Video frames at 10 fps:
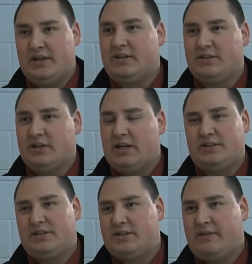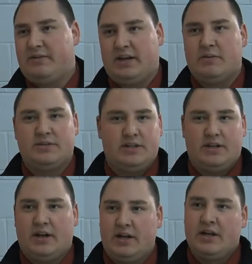There's lots of stuff that comes into
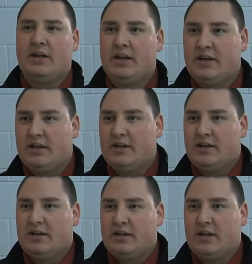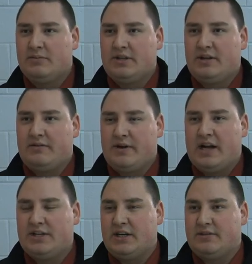the comes into the
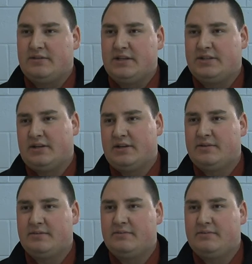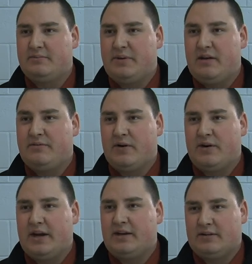franchise for us to pay for,
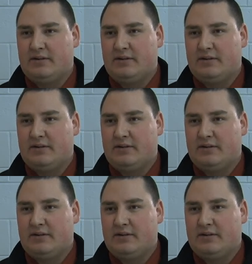right?